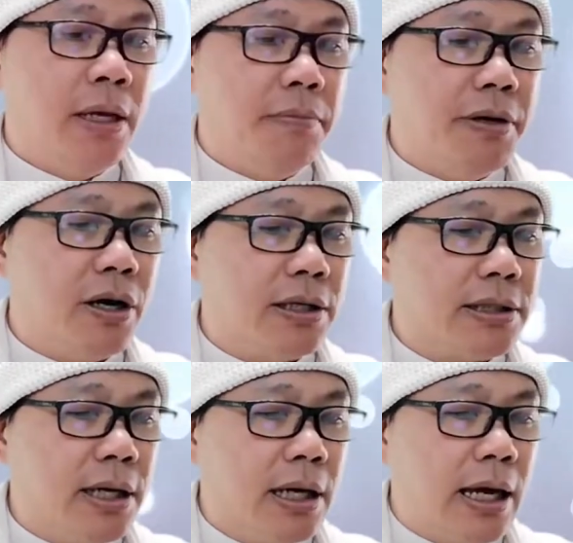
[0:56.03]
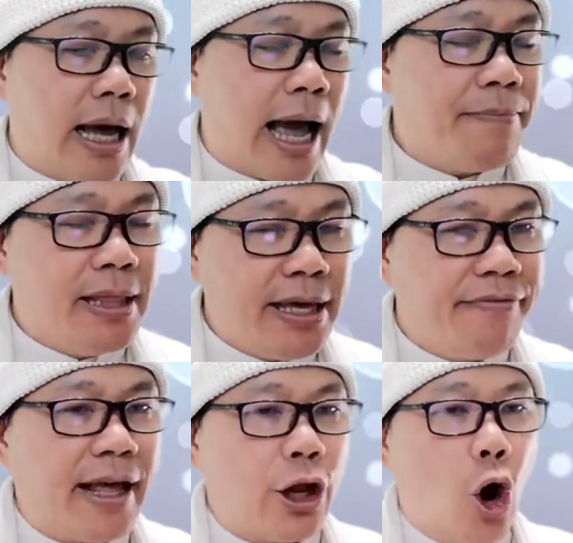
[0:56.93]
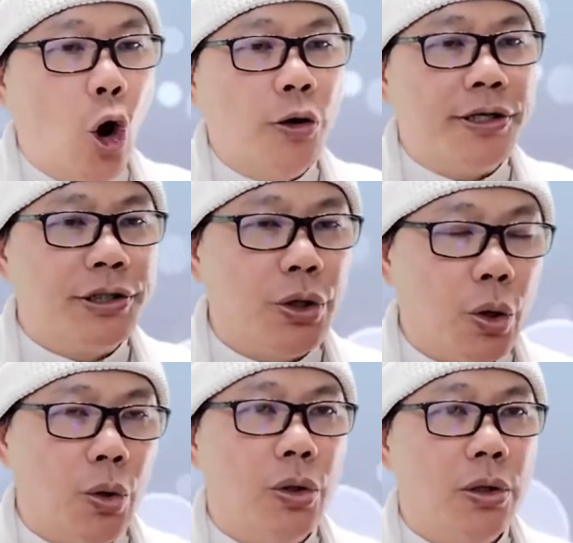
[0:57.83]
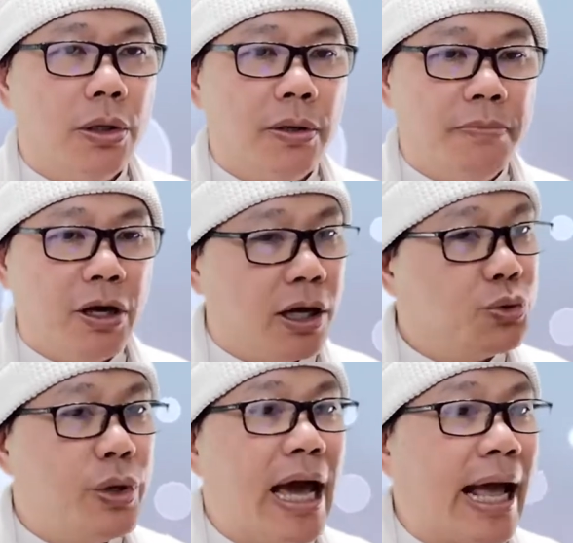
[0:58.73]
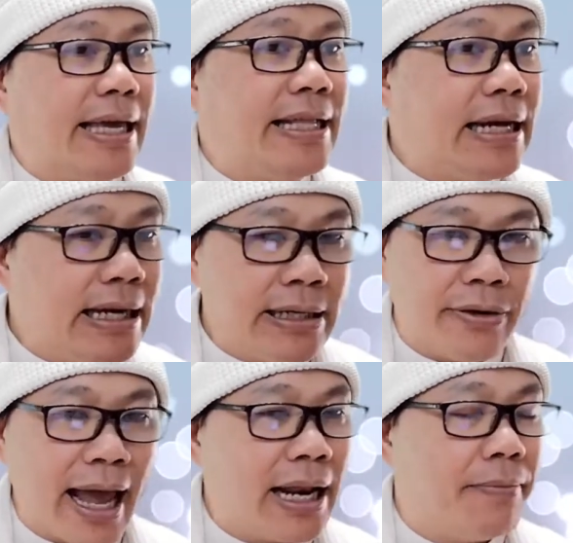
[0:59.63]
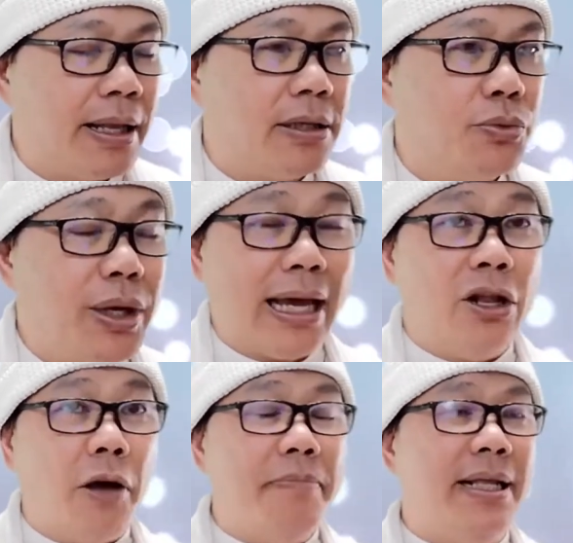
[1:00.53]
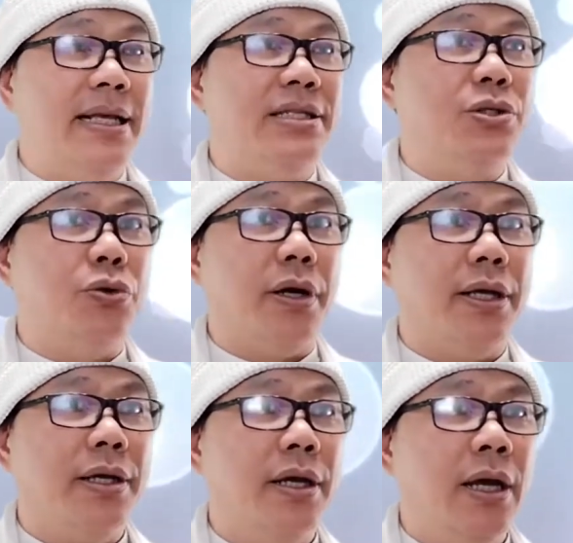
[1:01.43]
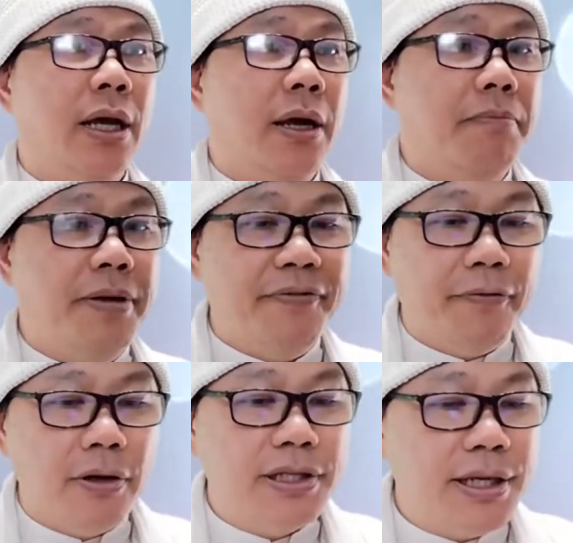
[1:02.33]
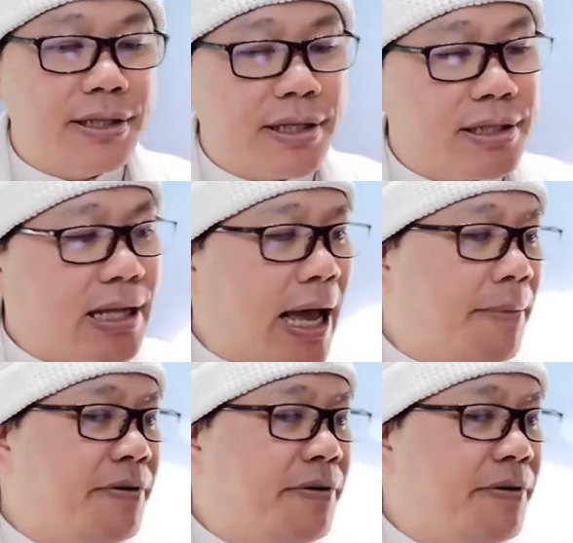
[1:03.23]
Because I believe that all the soul, because we are eternal element, we cannot be destroyed. Before Jesus' time,